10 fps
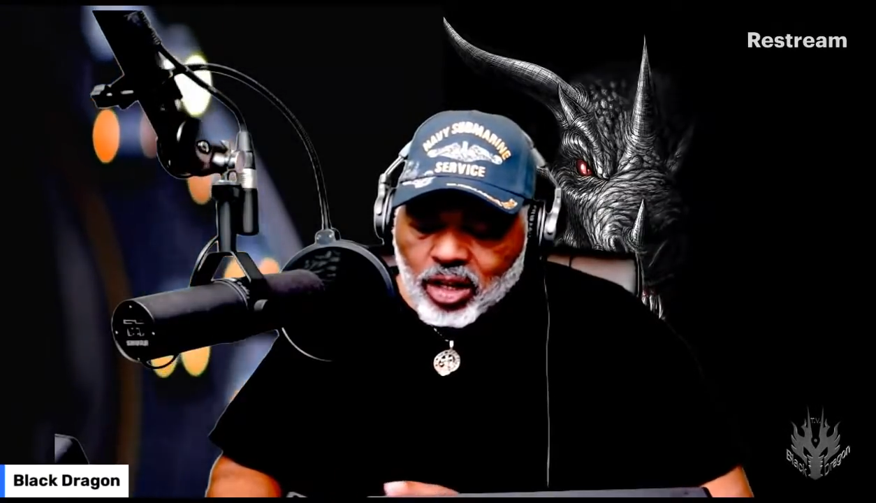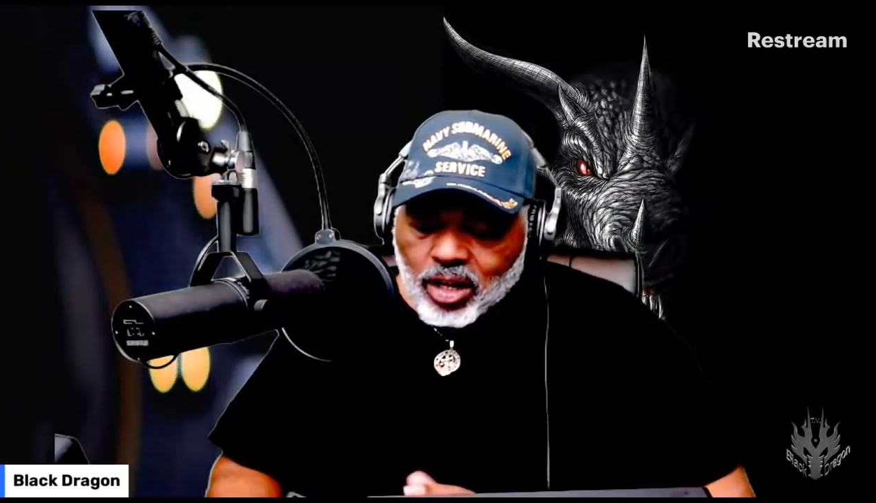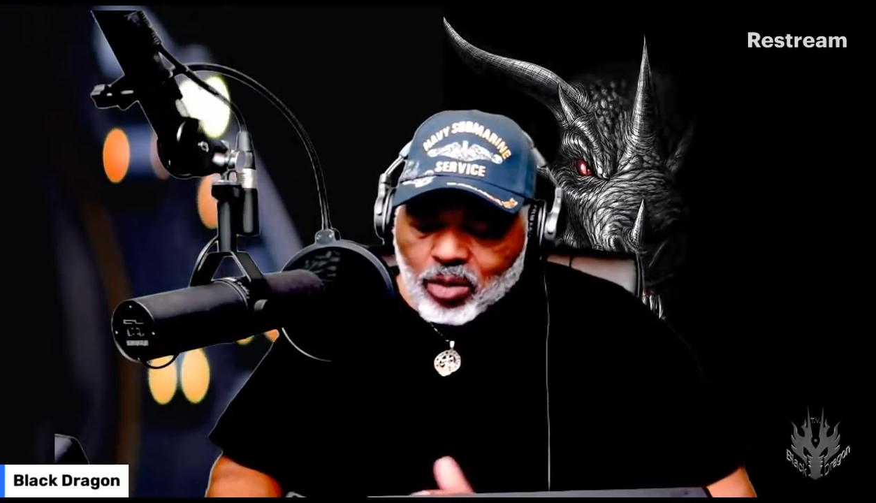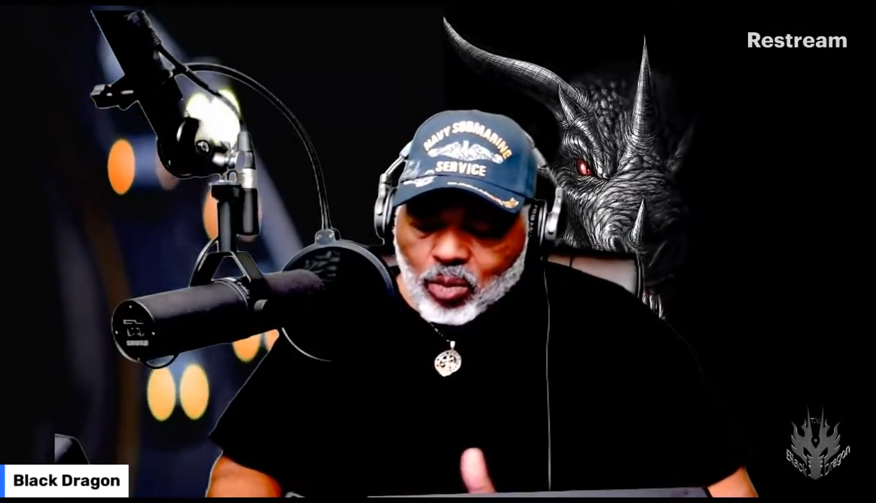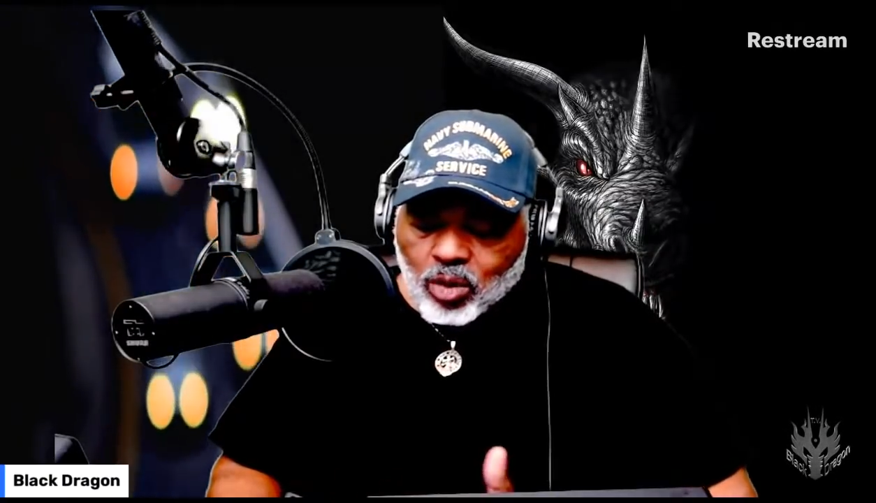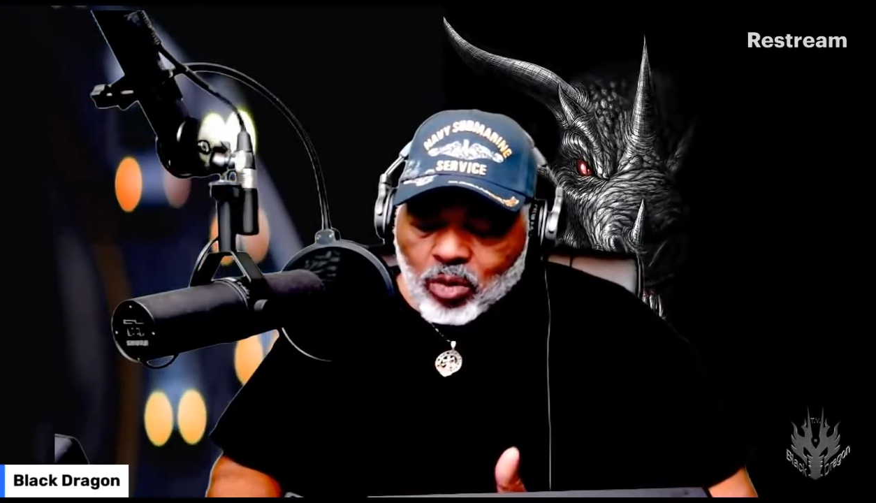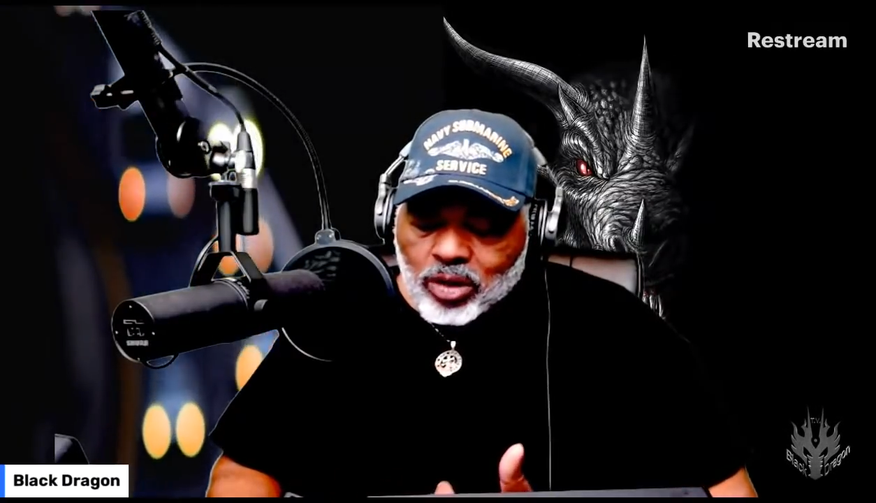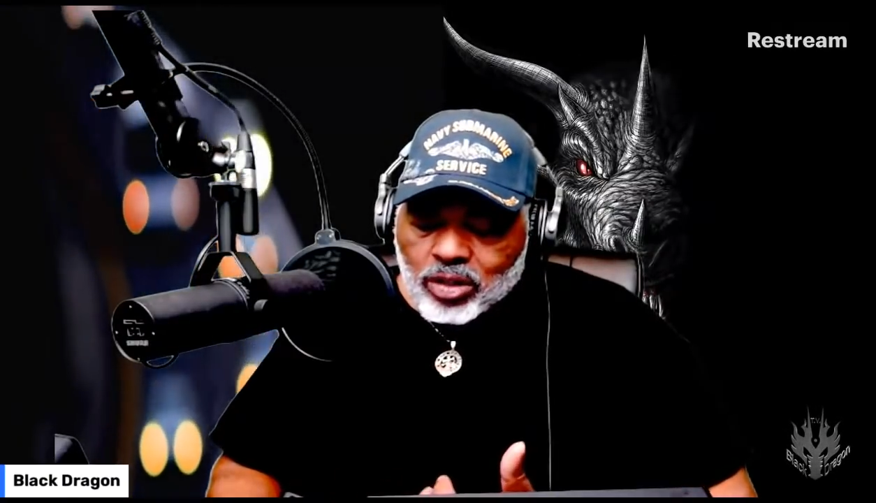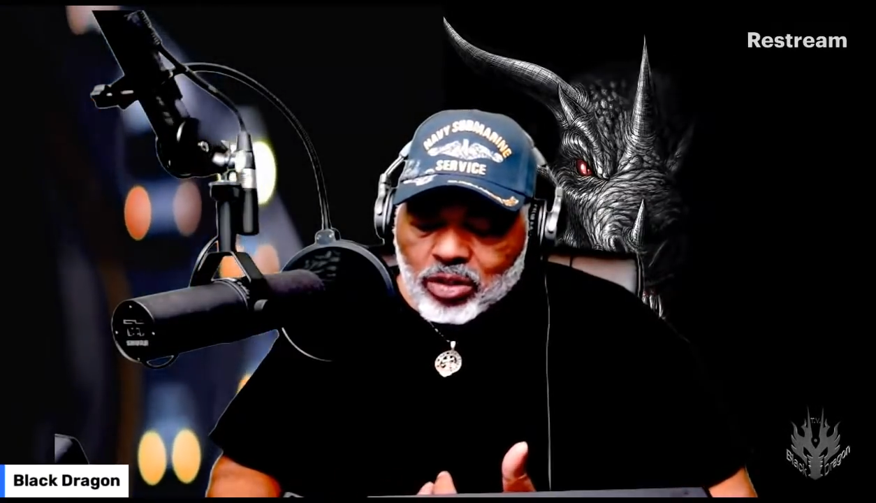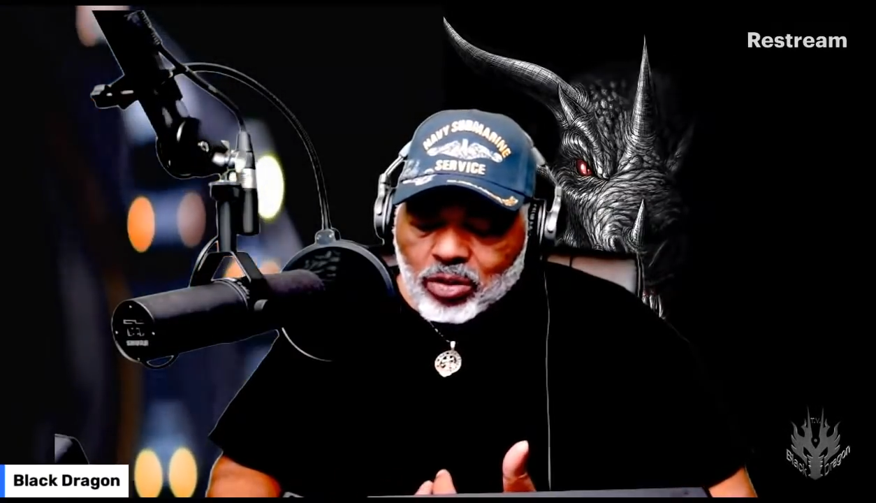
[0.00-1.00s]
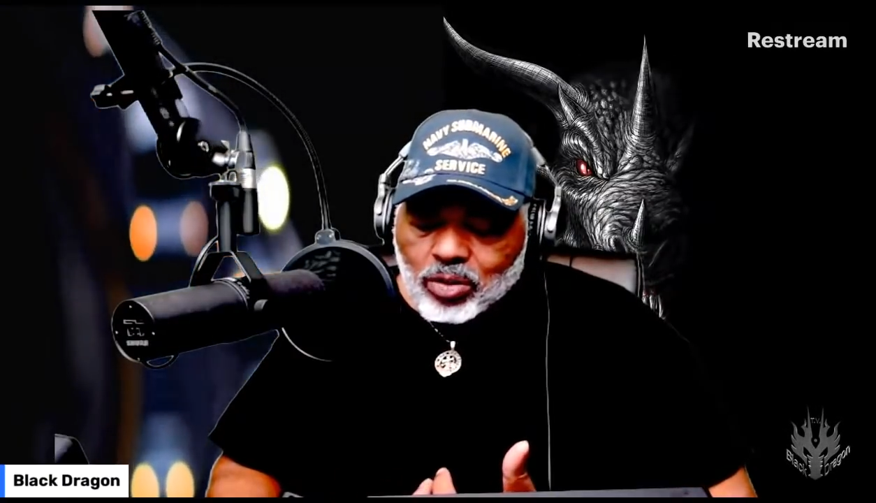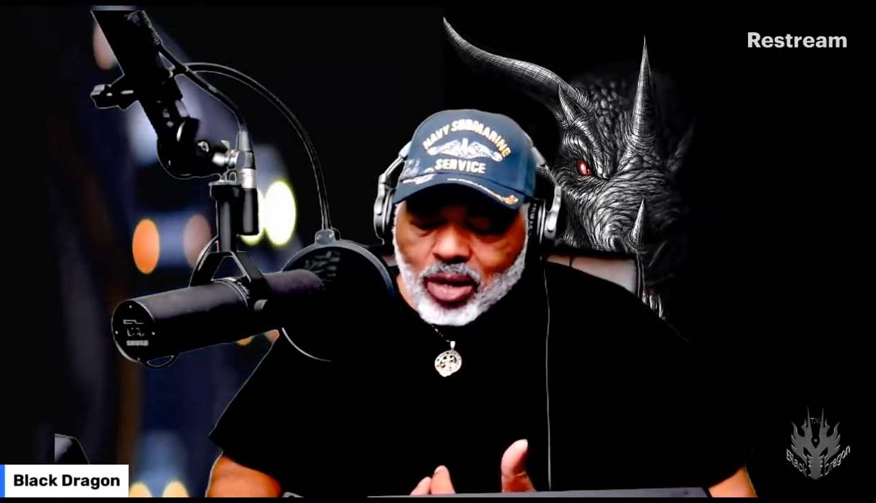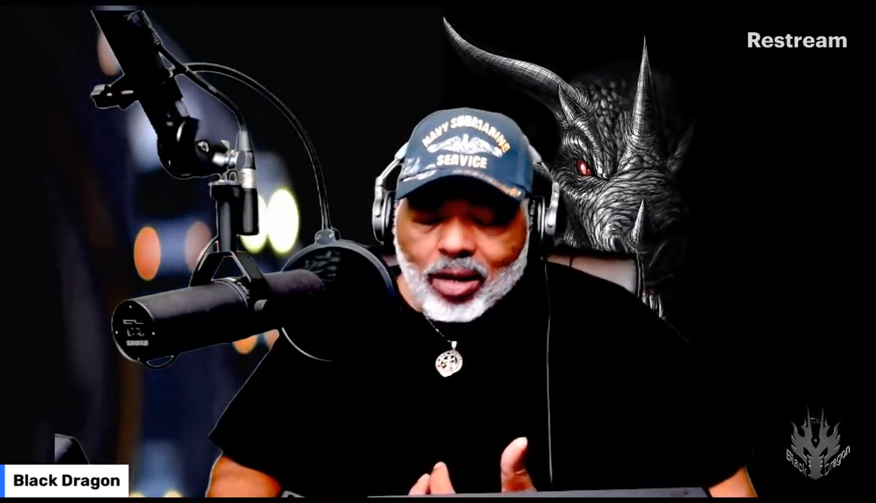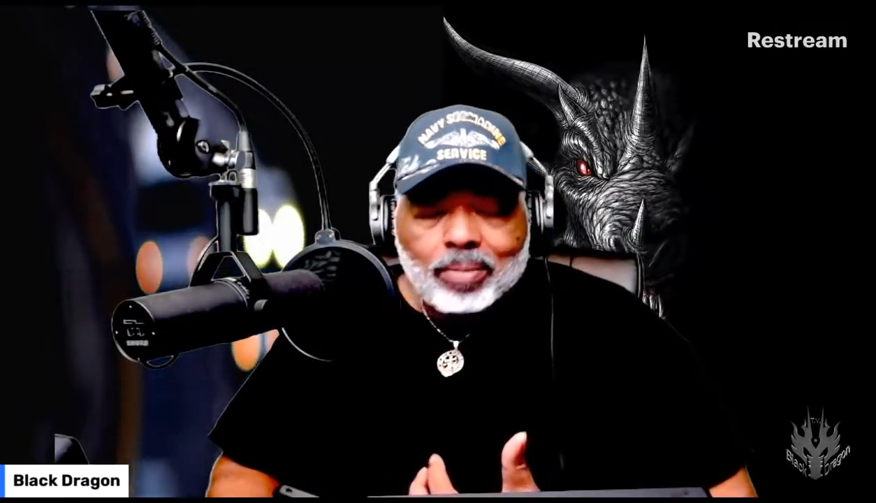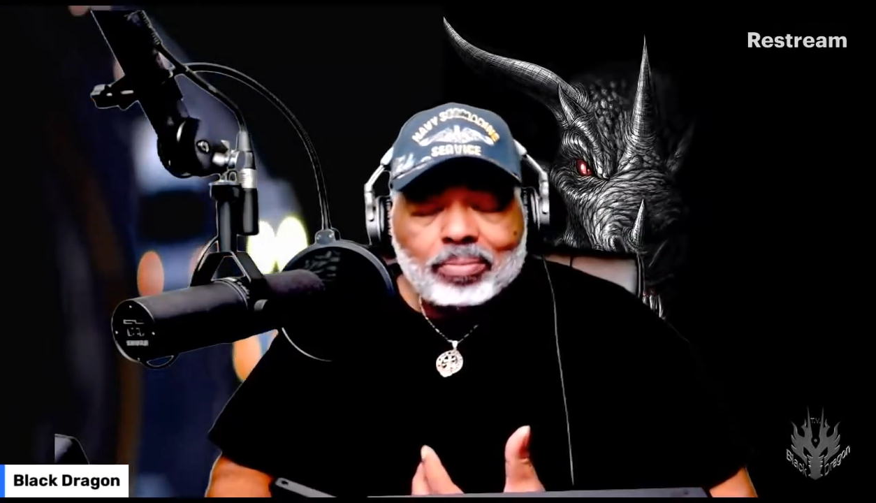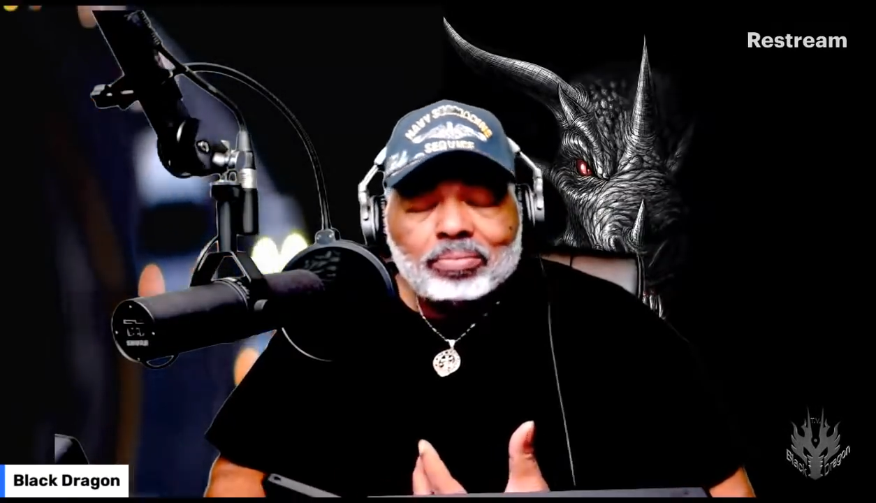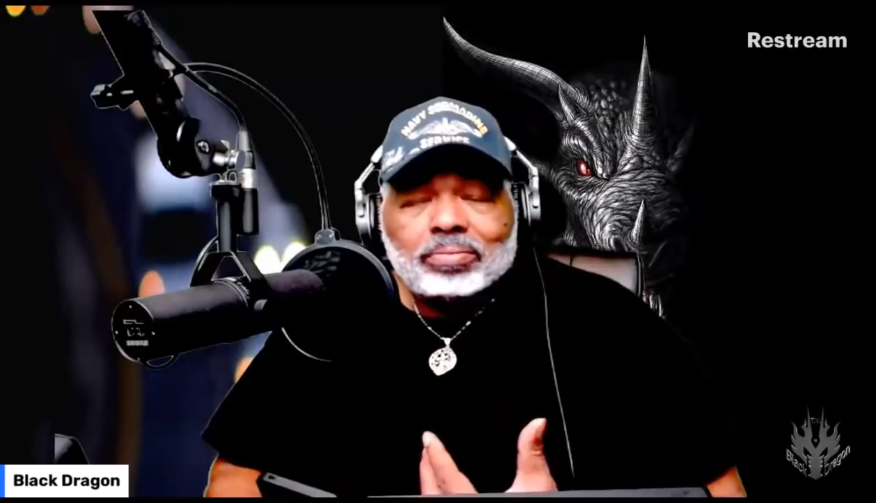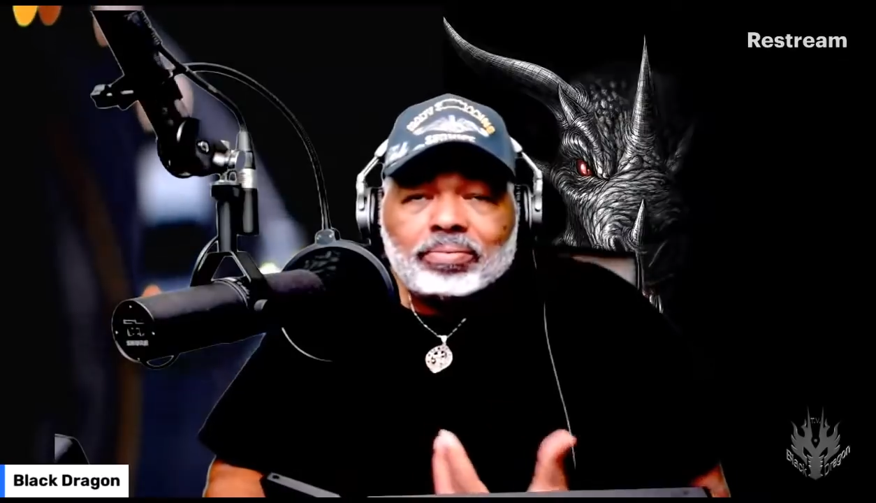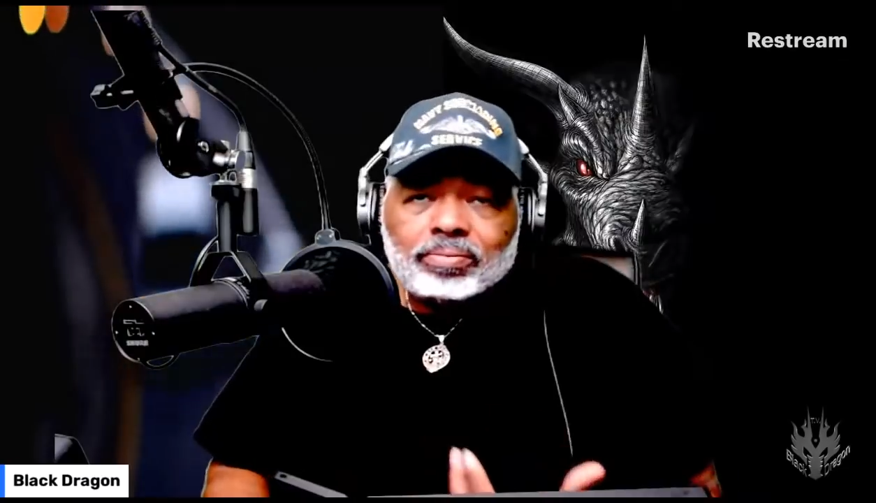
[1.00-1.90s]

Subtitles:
and we're going to